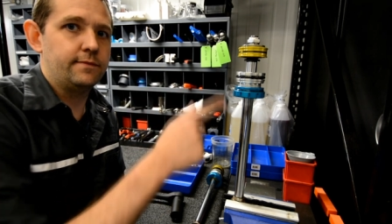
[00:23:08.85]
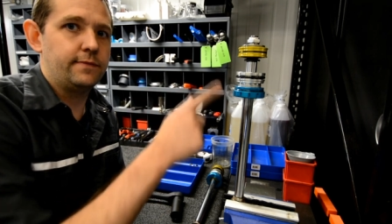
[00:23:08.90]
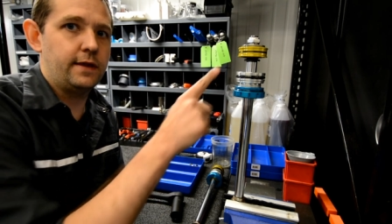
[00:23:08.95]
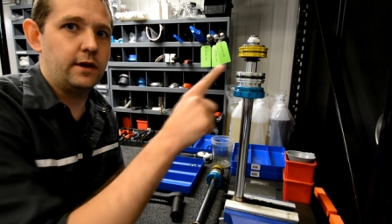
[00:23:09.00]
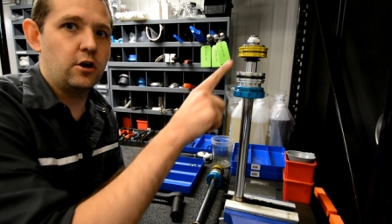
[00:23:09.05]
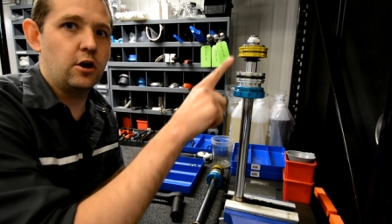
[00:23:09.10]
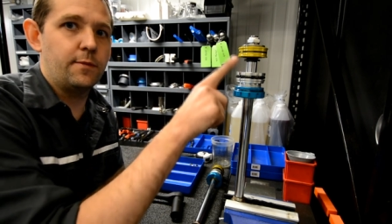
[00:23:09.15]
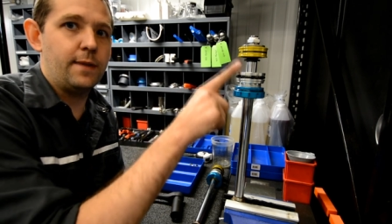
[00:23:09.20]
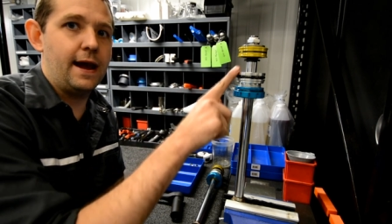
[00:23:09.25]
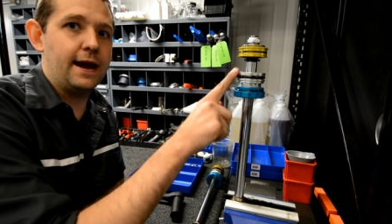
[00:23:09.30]
they
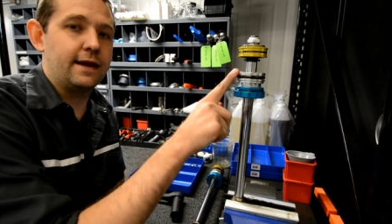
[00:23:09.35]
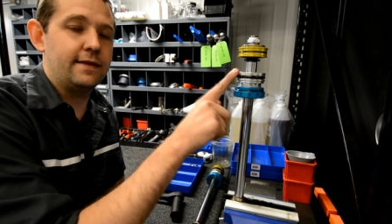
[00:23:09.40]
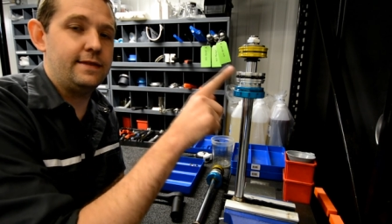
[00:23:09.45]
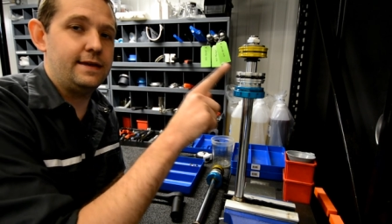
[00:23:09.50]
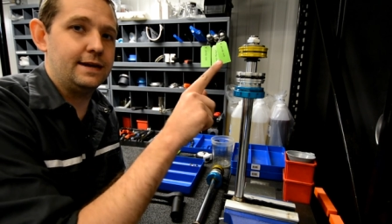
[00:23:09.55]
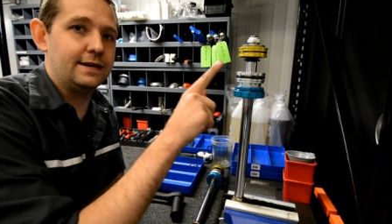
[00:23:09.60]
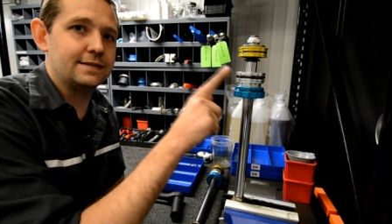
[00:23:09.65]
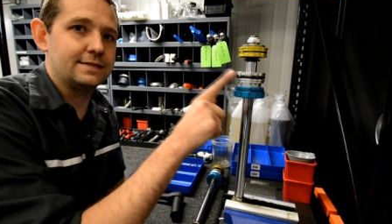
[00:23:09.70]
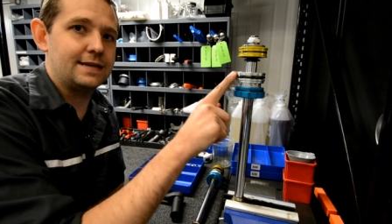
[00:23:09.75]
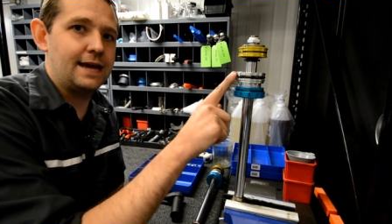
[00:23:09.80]
go back in the
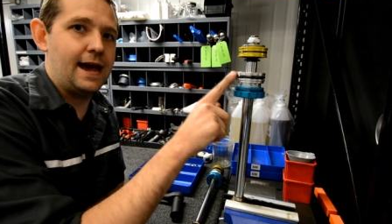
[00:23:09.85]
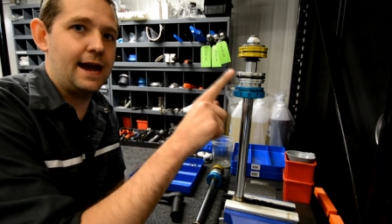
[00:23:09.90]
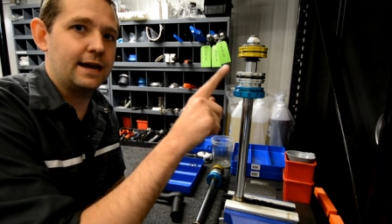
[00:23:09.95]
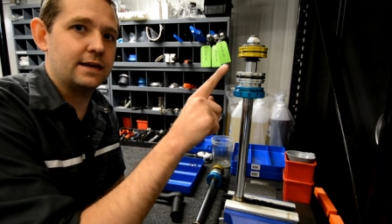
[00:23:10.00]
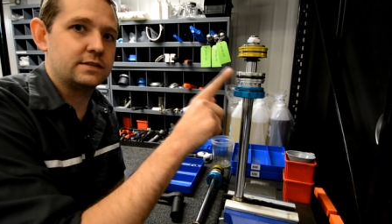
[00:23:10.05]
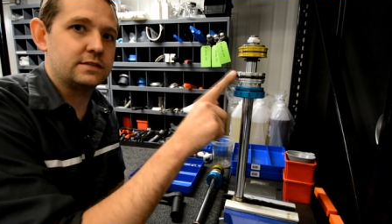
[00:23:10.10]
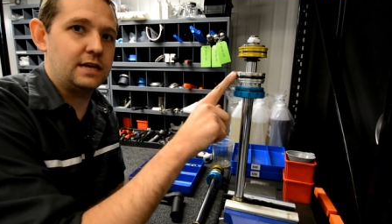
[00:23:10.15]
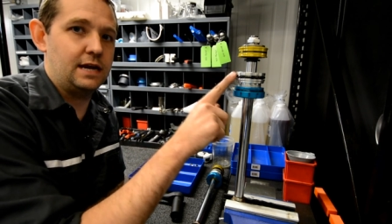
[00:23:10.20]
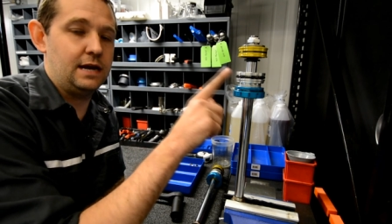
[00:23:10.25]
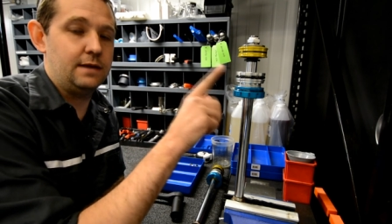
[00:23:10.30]
exact
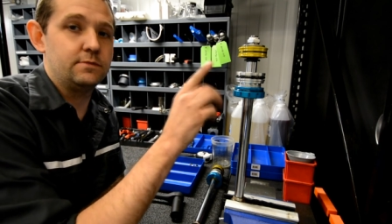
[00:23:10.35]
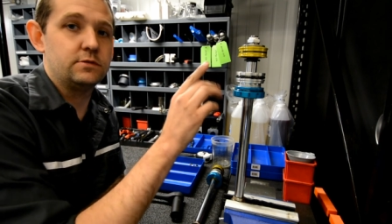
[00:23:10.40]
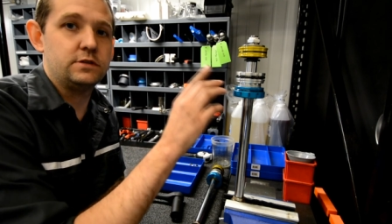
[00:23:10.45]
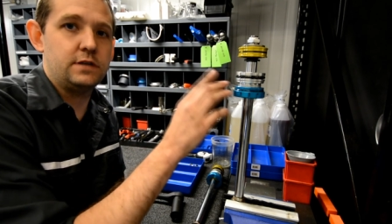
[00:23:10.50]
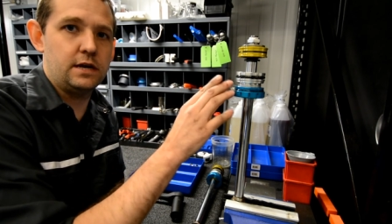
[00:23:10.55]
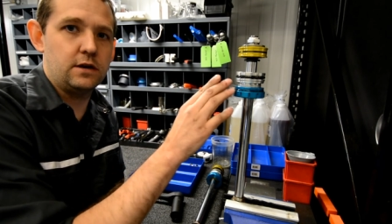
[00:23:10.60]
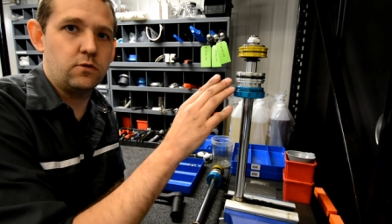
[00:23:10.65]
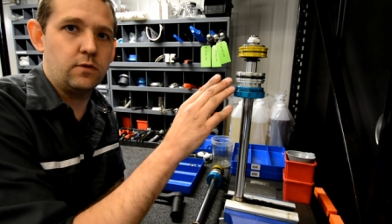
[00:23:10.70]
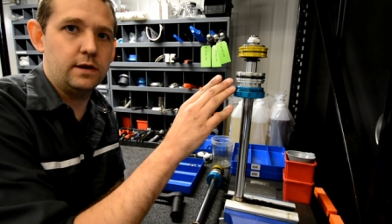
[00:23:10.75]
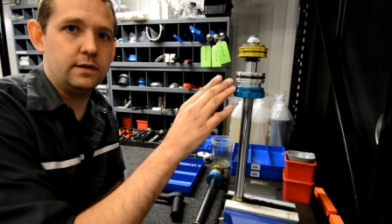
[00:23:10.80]
same
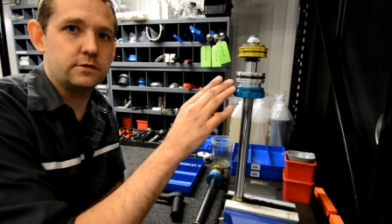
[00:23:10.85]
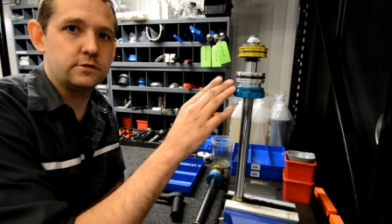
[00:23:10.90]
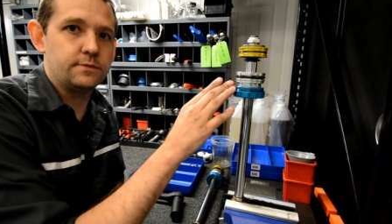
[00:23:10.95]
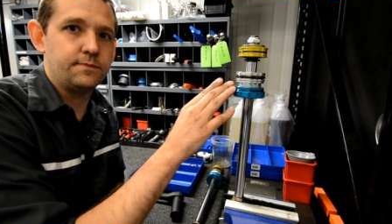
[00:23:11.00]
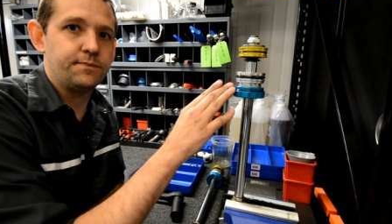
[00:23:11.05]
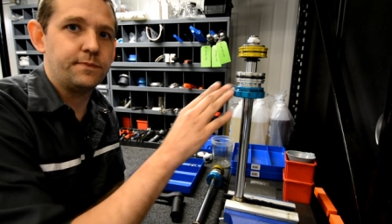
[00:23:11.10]
sequence.